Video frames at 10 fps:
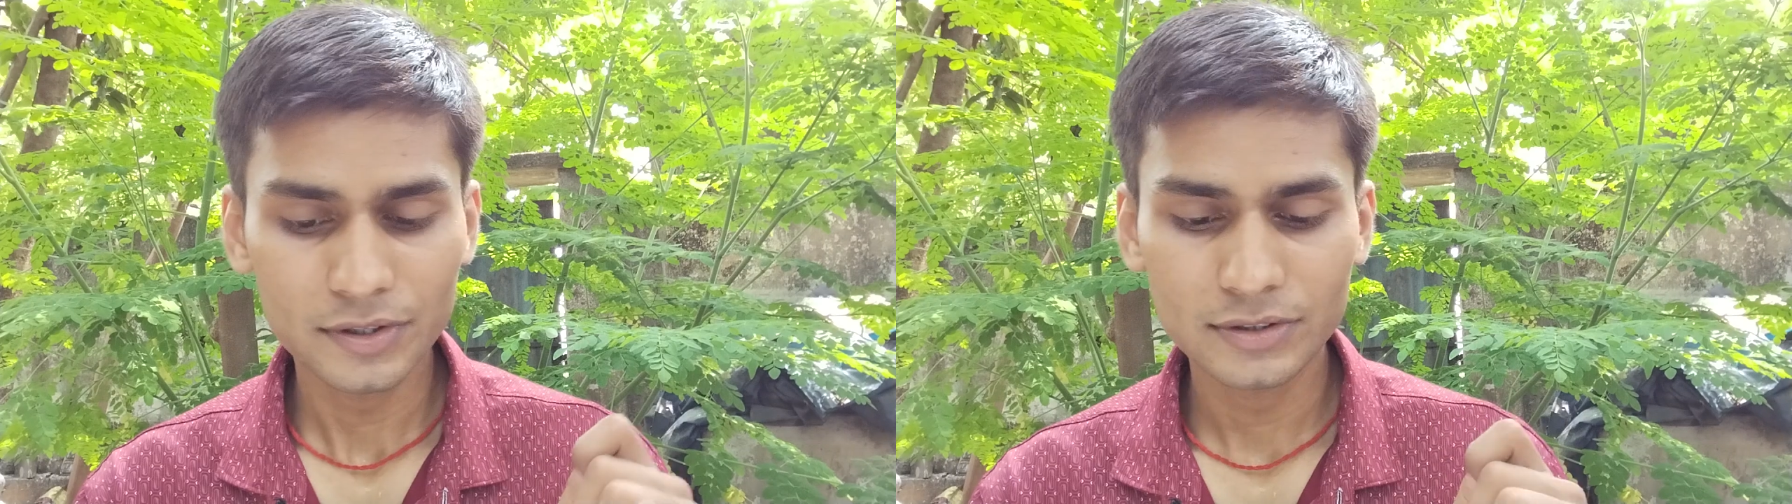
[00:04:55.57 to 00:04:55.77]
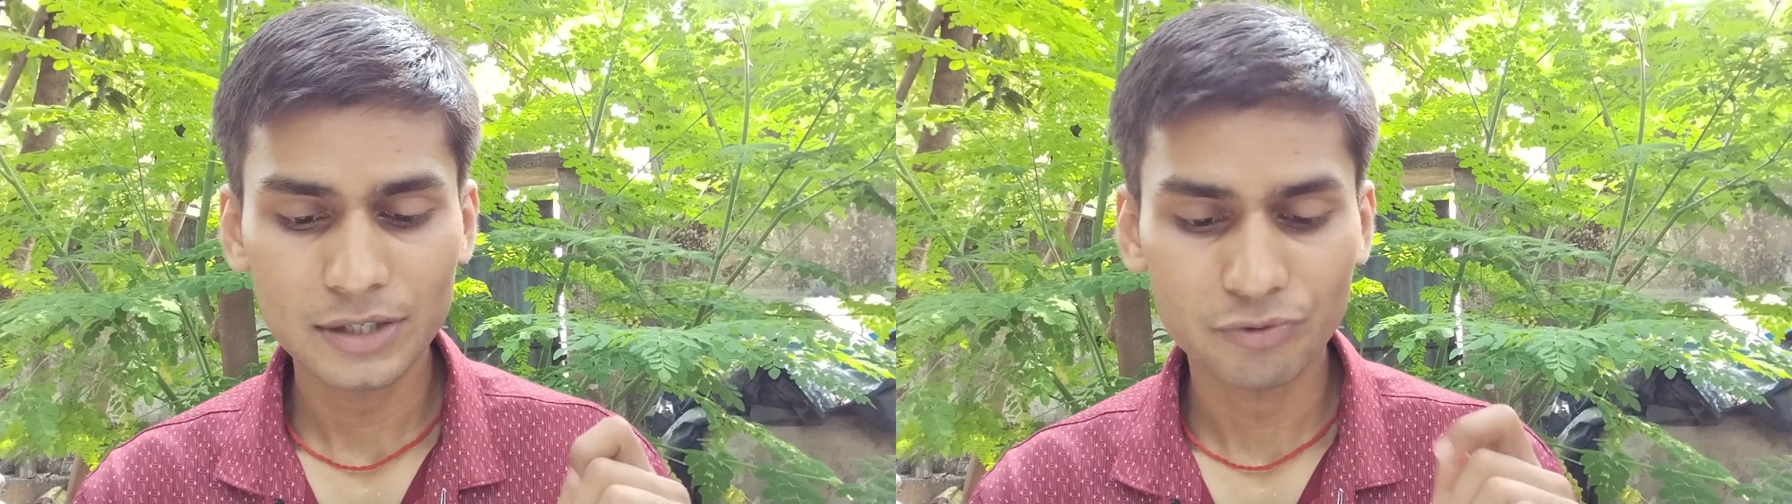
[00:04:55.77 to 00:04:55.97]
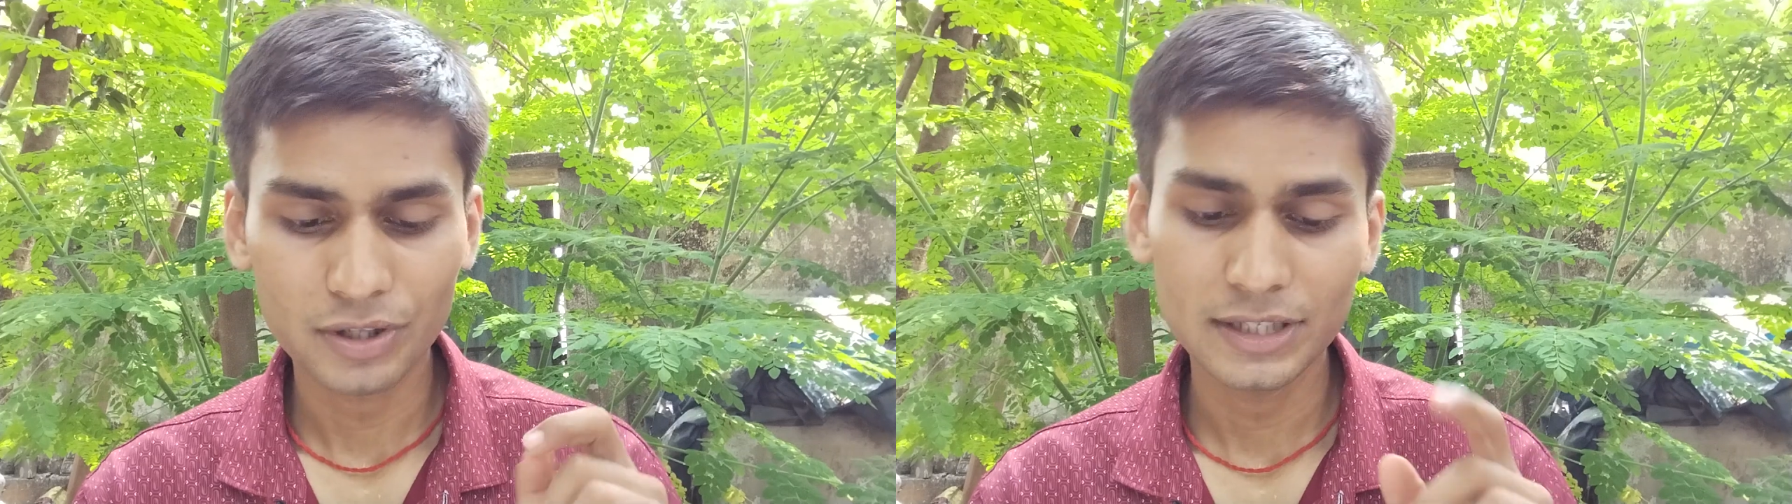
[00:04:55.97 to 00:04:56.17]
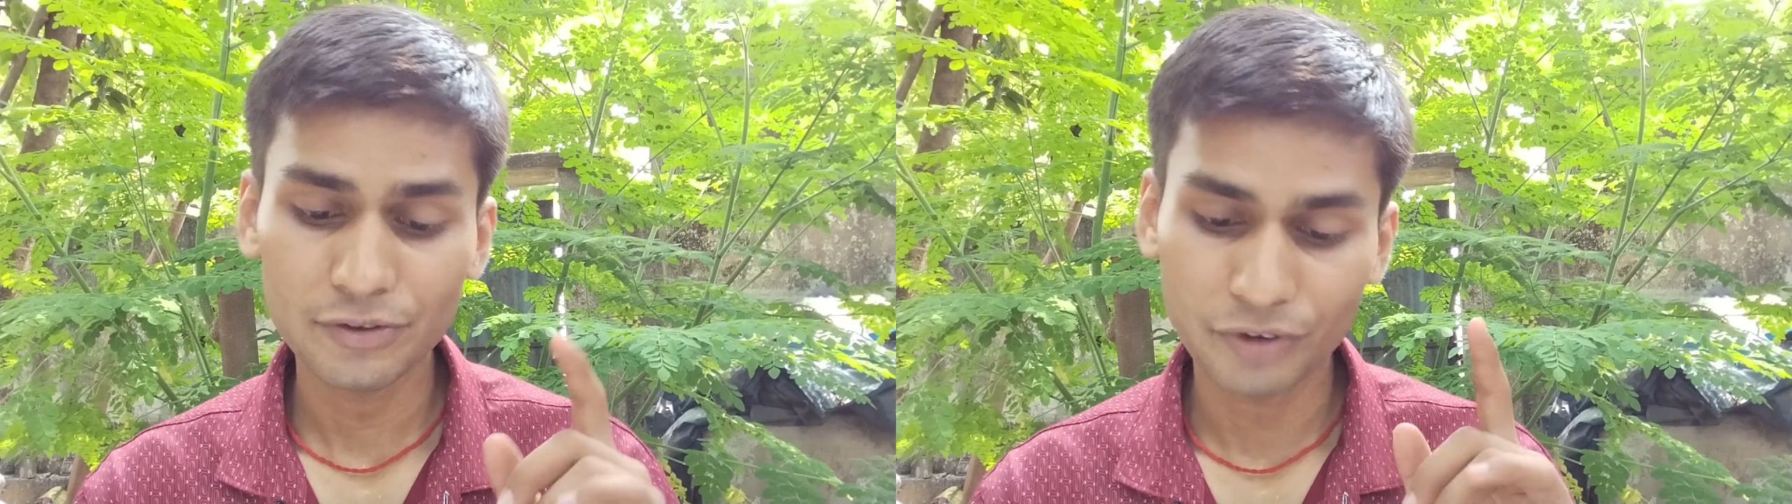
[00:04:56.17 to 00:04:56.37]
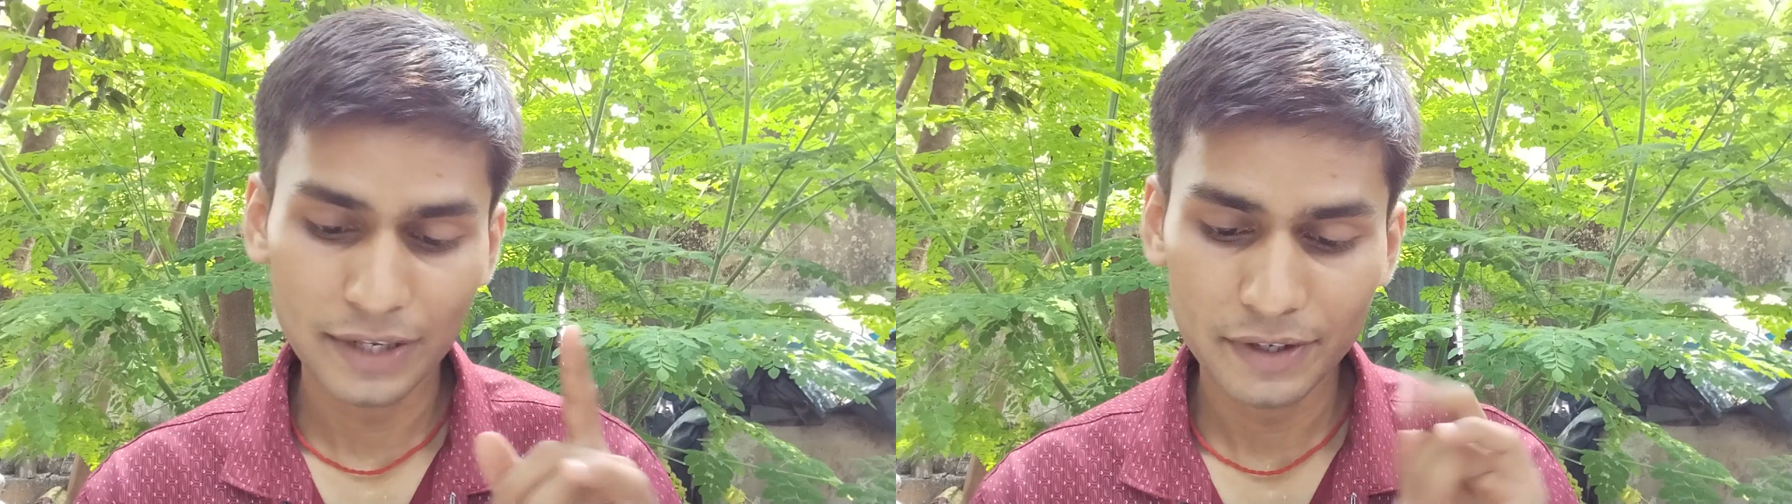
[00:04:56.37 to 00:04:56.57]
understand one
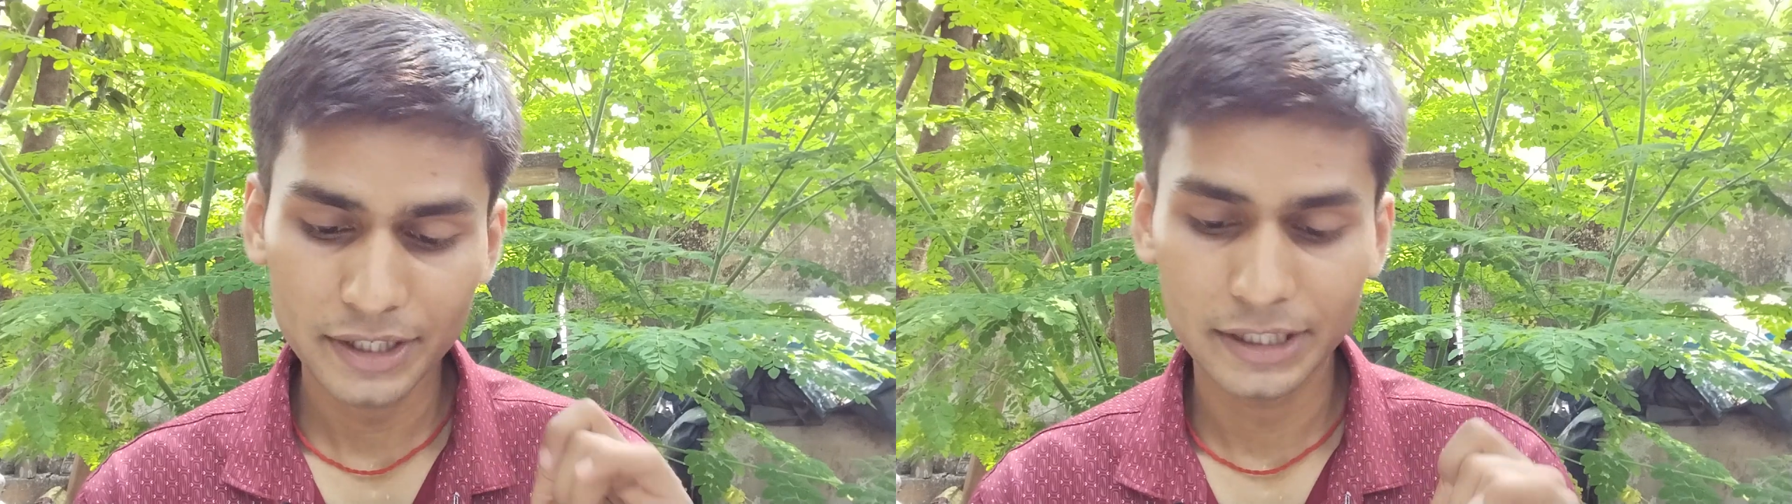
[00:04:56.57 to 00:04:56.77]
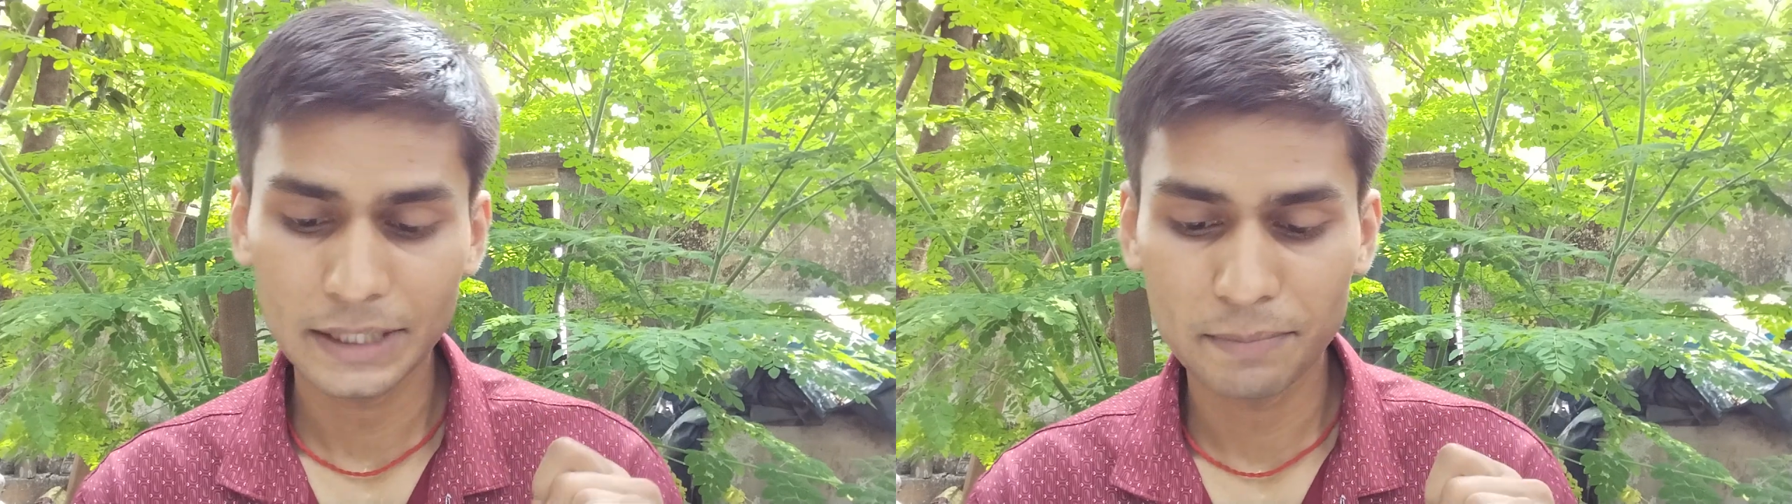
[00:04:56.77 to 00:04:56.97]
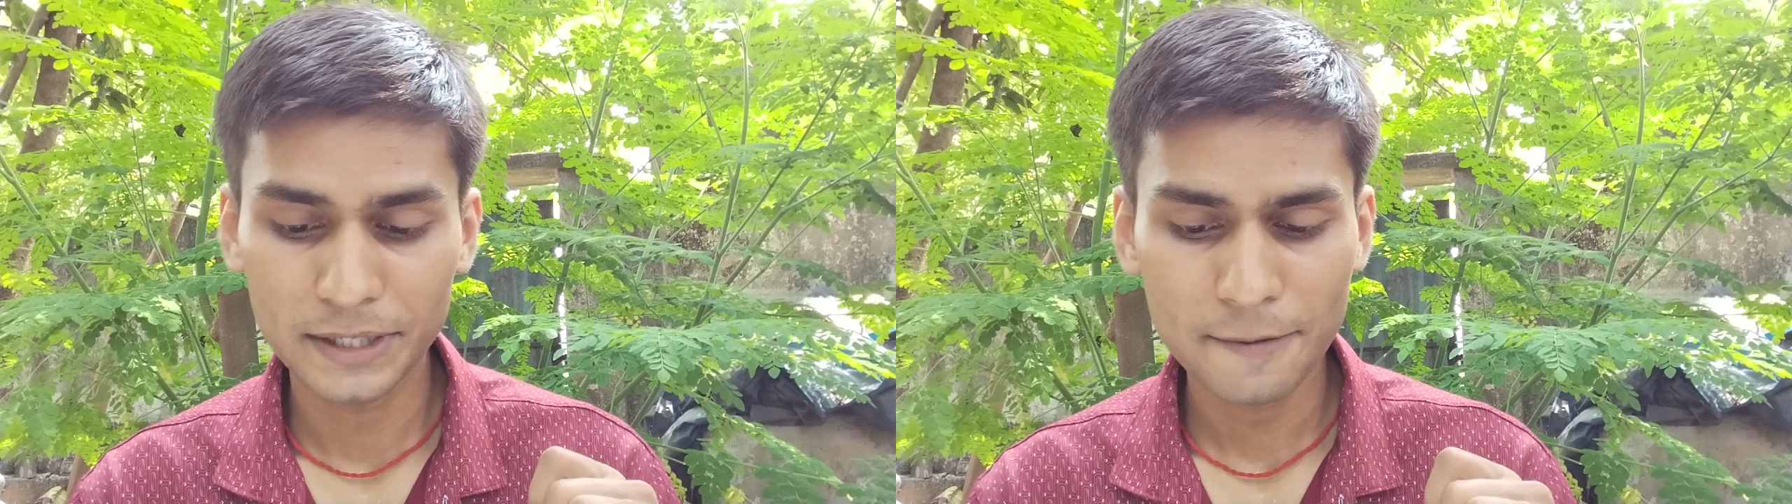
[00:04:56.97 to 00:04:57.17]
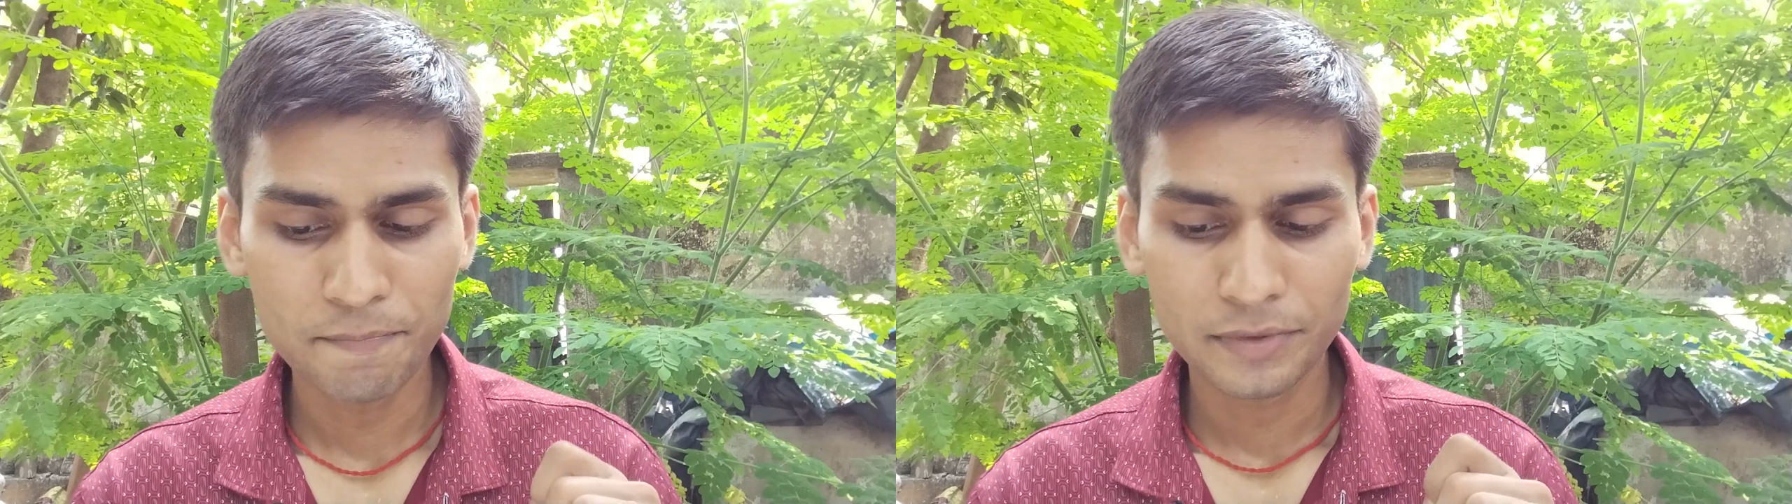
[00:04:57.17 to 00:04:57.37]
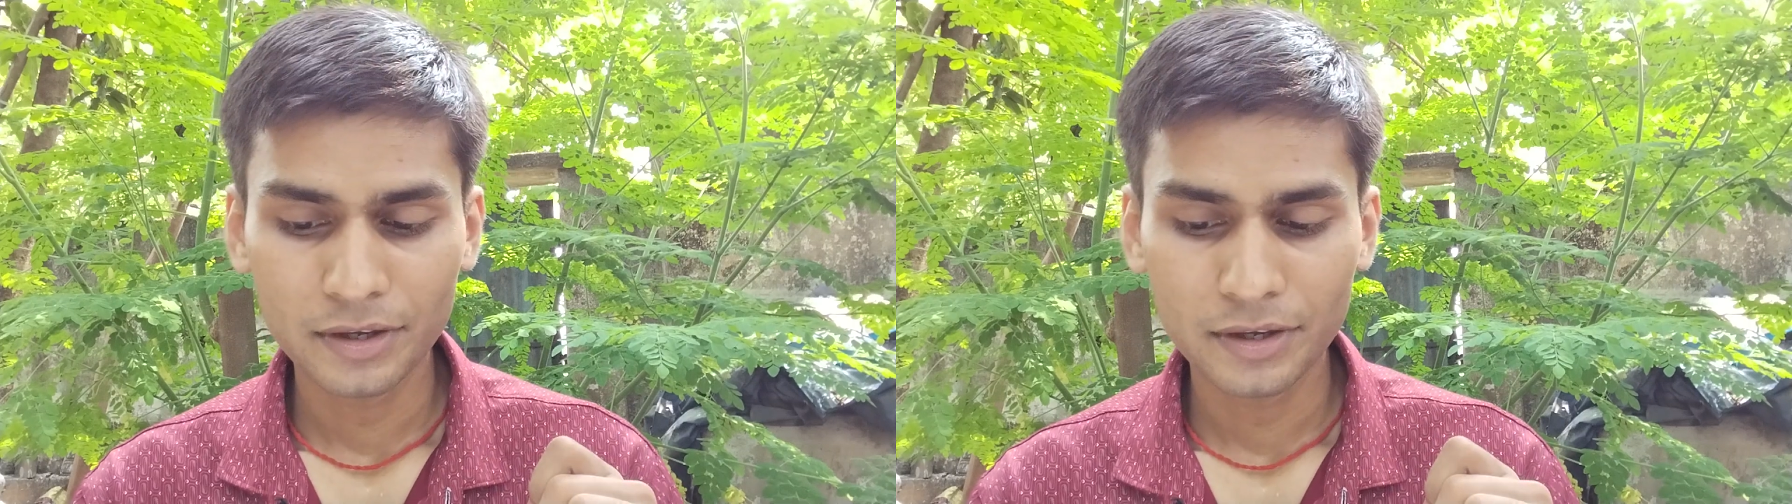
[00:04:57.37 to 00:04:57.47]
thing very, very deeply.